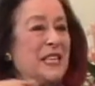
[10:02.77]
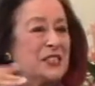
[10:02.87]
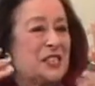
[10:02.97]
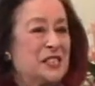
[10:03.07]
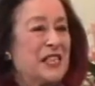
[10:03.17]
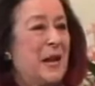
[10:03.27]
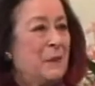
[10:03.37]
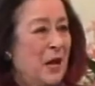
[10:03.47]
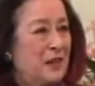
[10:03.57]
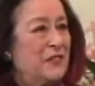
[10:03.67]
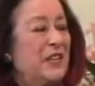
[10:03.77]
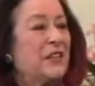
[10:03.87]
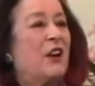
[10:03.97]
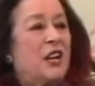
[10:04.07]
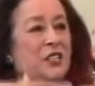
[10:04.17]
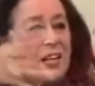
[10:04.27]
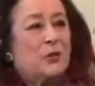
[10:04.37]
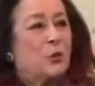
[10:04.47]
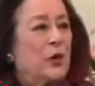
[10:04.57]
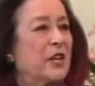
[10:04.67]
it's the same kind of thing—an
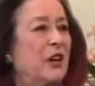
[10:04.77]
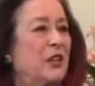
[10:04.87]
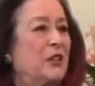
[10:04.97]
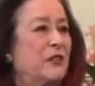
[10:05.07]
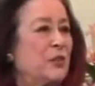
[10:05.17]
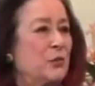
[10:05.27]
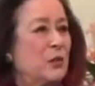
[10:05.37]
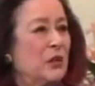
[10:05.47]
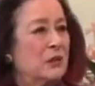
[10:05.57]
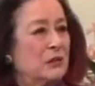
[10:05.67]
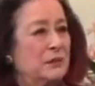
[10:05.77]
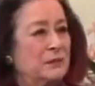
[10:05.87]
architect working all over the world.